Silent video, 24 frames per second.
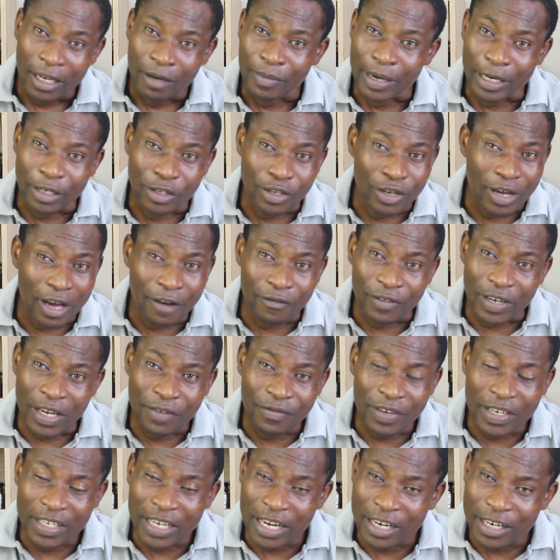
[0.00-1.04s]
But if you have
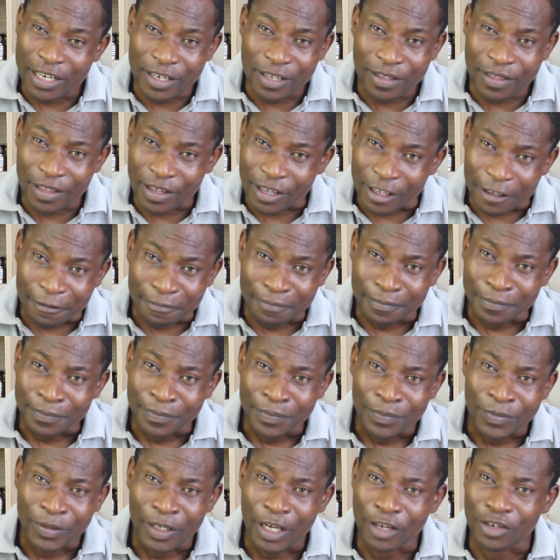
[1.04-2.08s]
never done anything
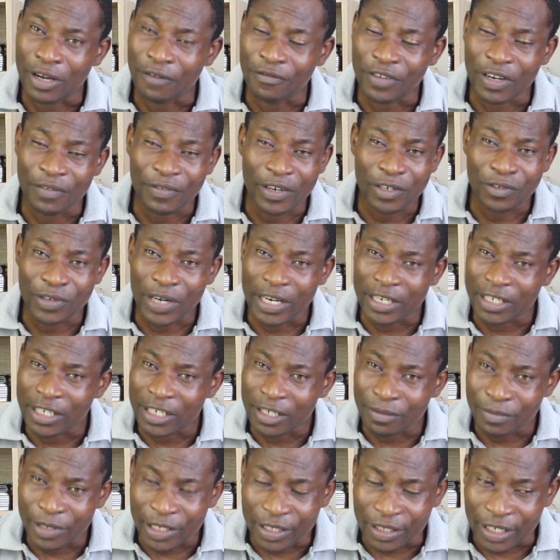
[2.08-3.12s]
and you have never tried
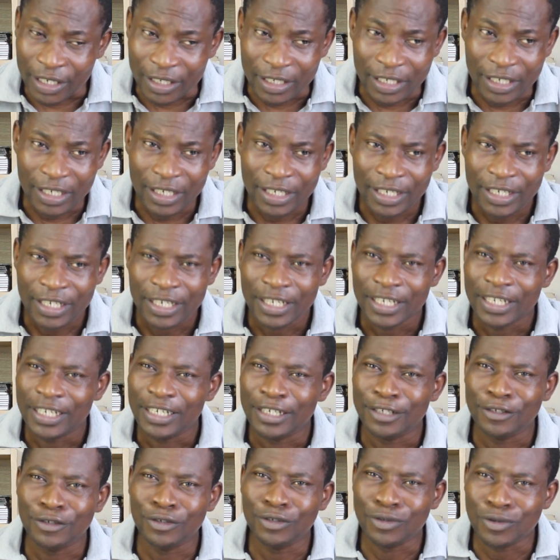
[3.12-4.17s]
any business,
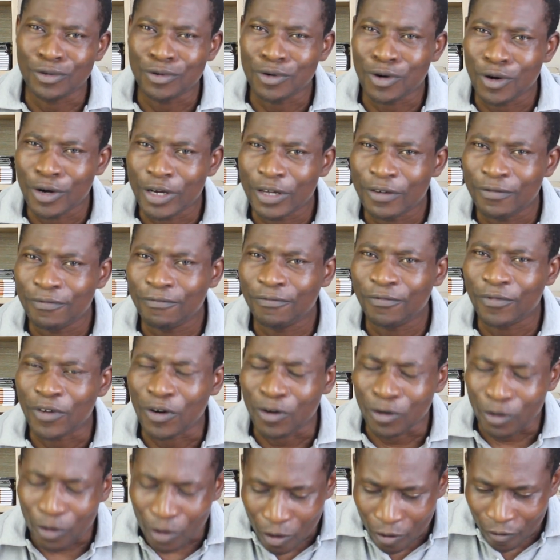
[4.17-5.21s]
you going
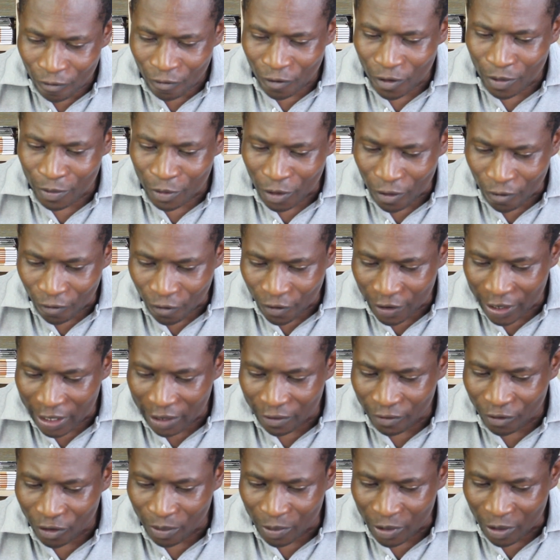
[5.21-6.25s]
for a loan from your
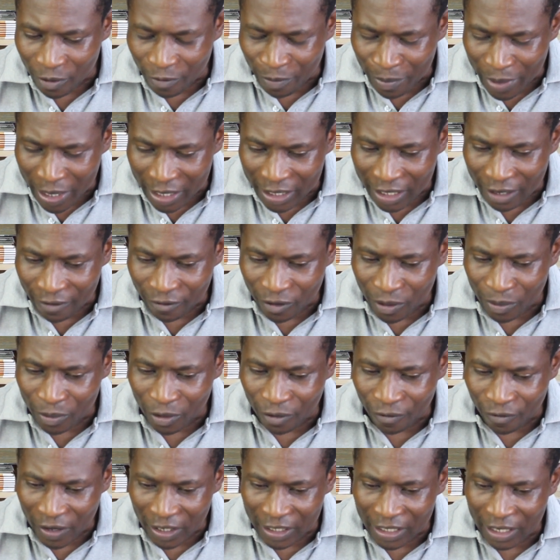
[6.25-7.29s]
friend, from your mother, from
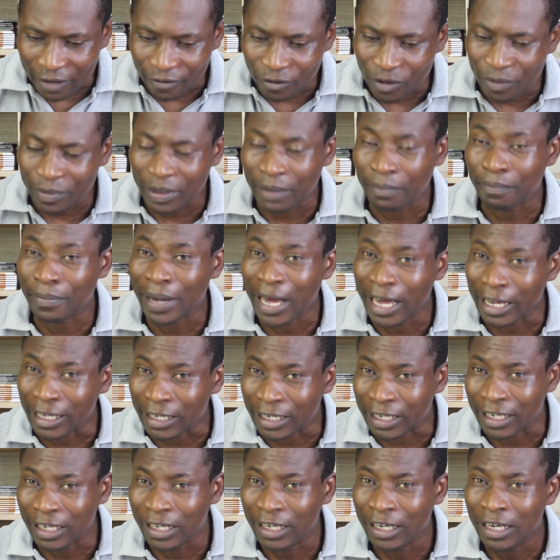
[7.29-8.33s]
your father, from the
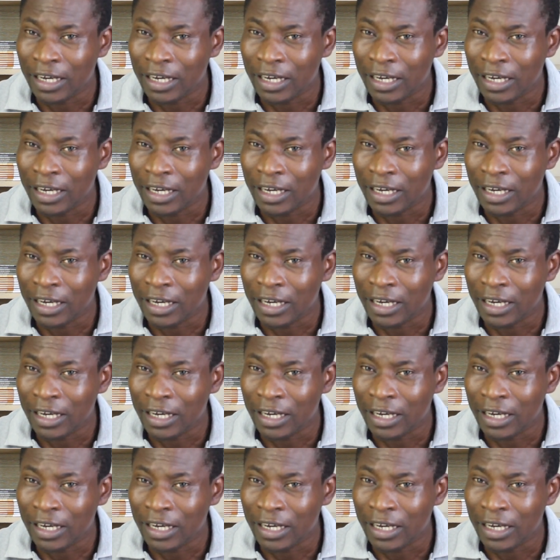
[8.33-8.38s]
bank,